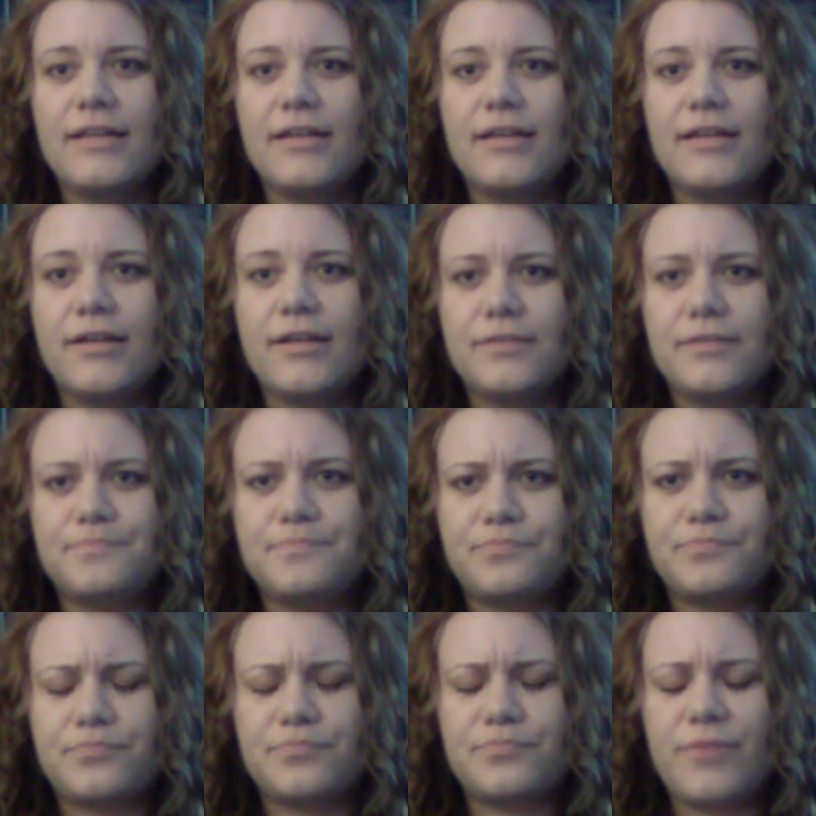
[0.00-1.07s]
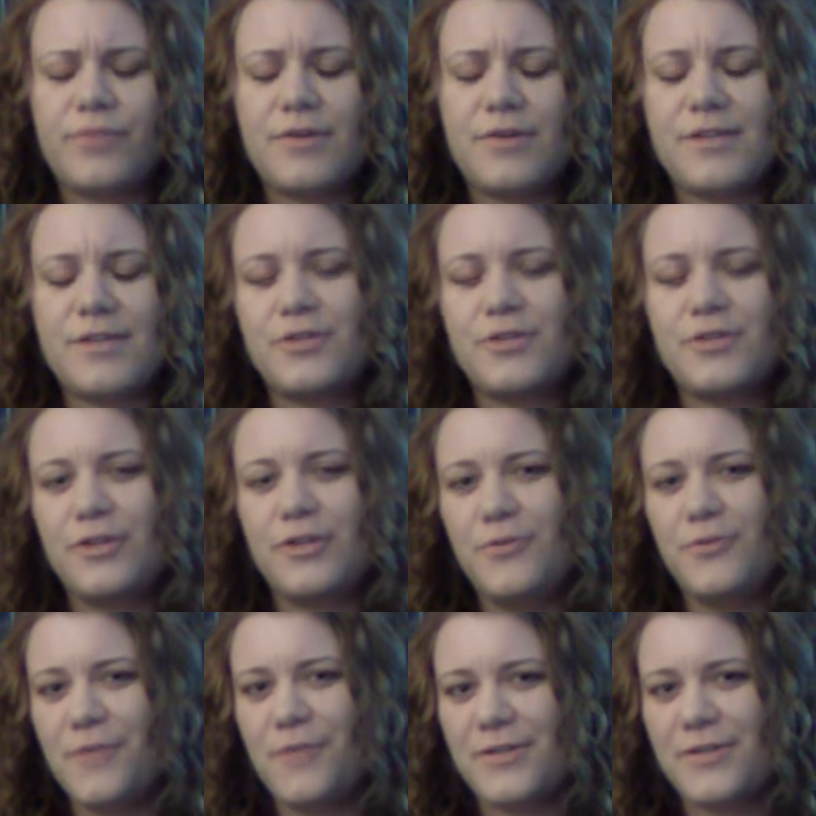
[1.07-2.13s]
and there
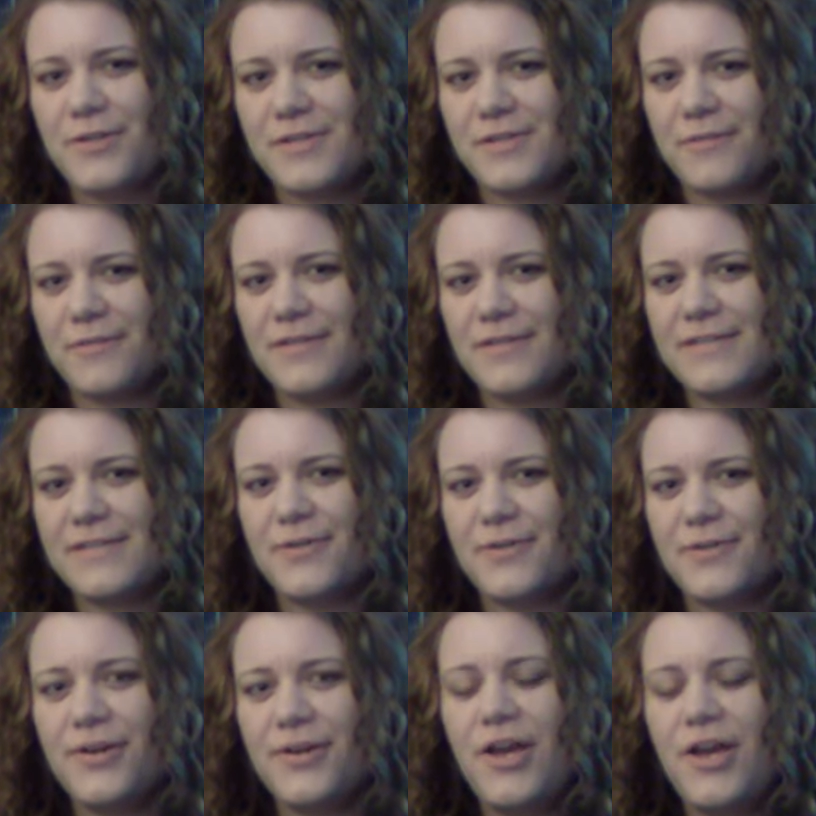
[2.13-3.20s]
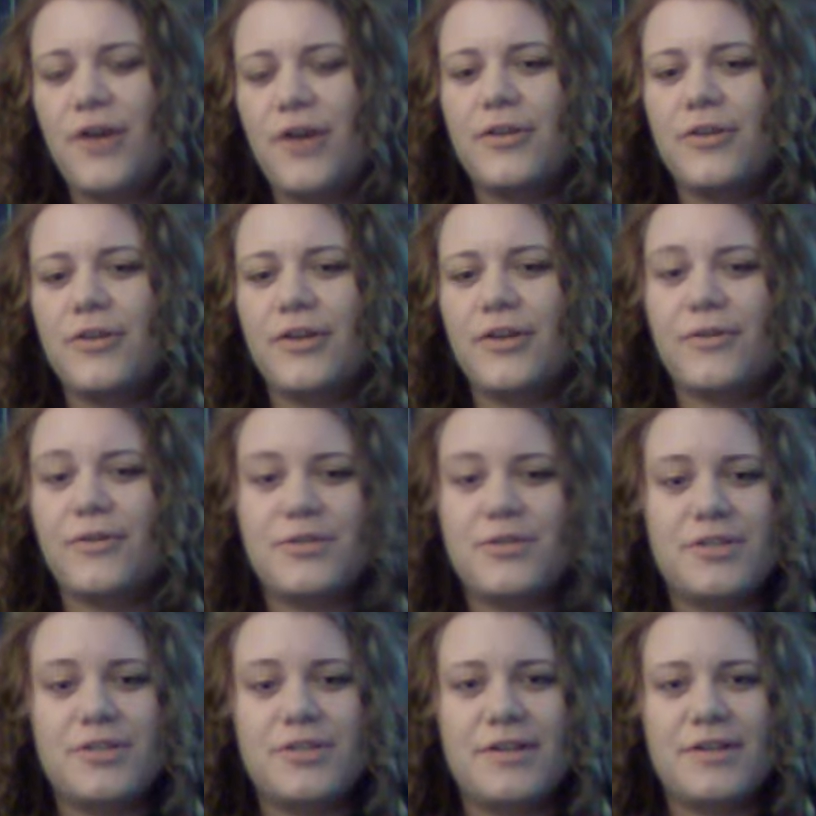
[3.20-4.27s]
is actually two versions of this song.
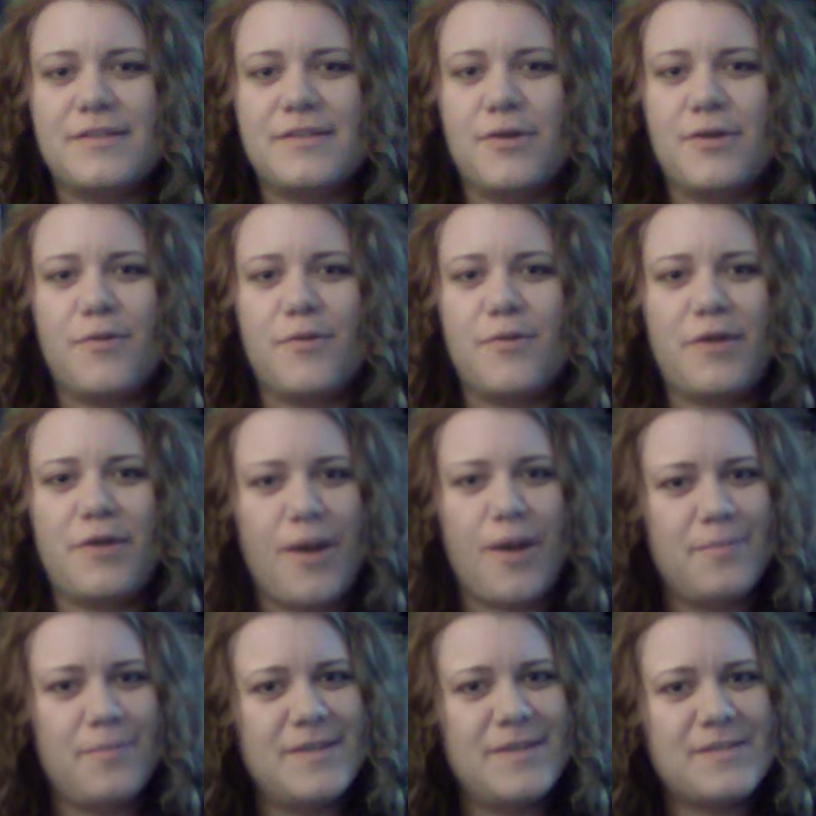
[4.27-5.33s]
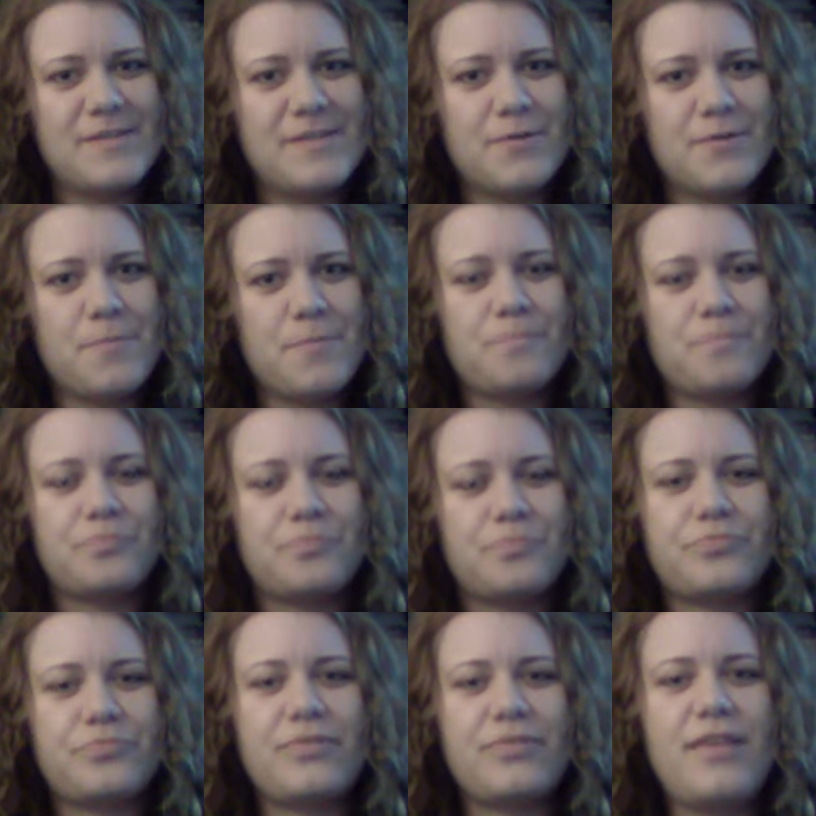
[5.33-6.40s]
The original is a very upbeat
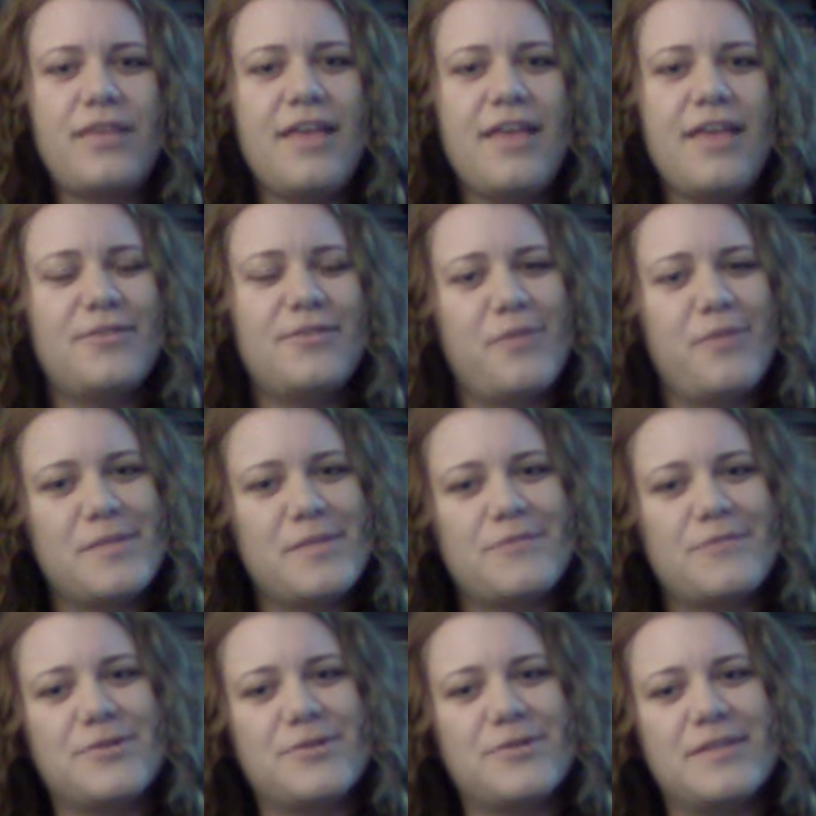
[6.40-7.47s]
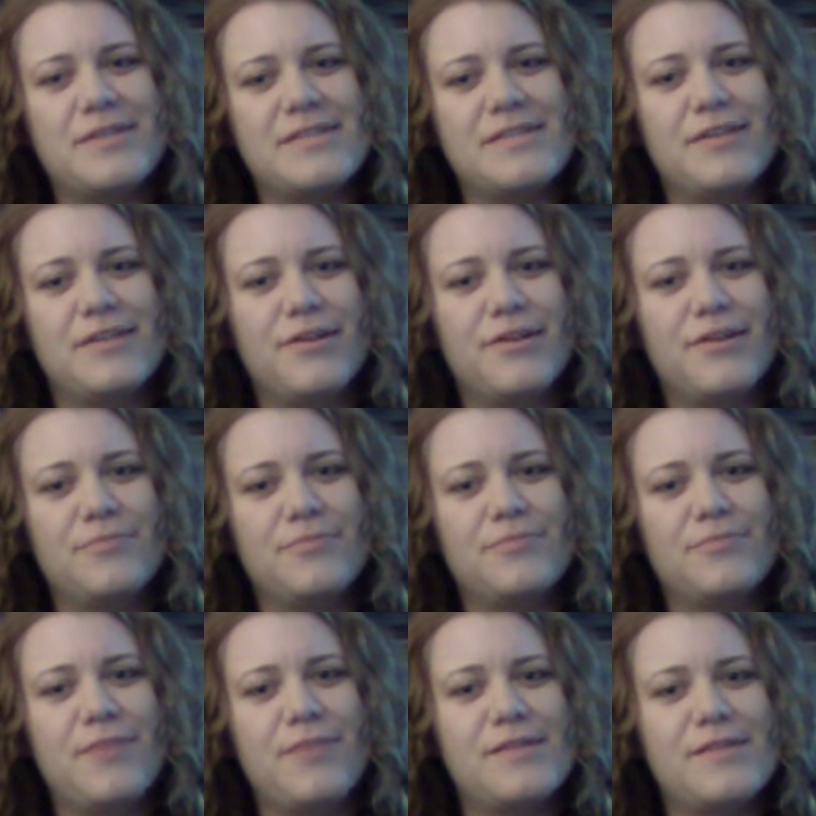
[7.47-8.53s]
song, and the remix version is